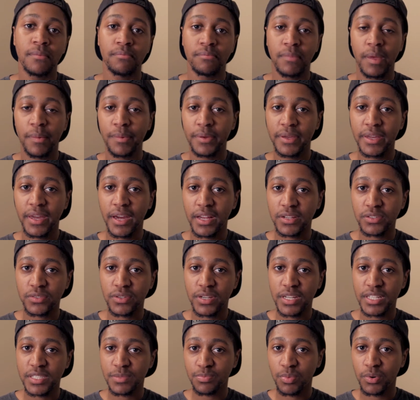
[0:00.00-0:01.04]
maybe he got
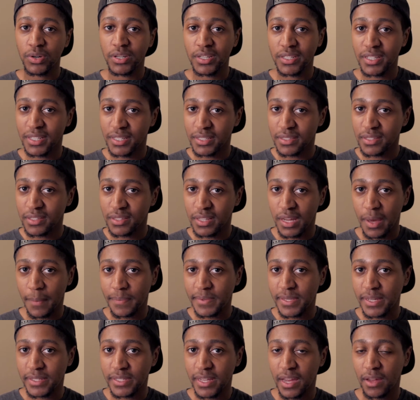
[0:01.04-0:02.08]
transported into the
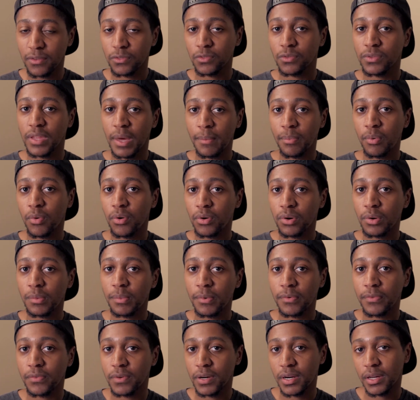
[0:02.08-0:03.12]
Upside Down through that portal
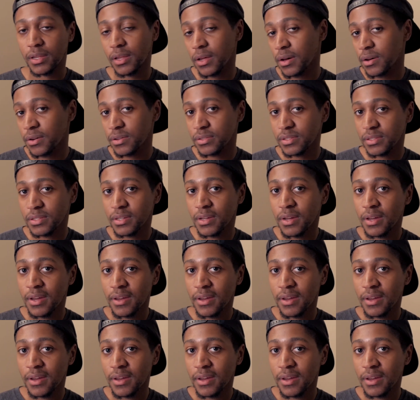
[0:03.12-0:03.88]
before it closed.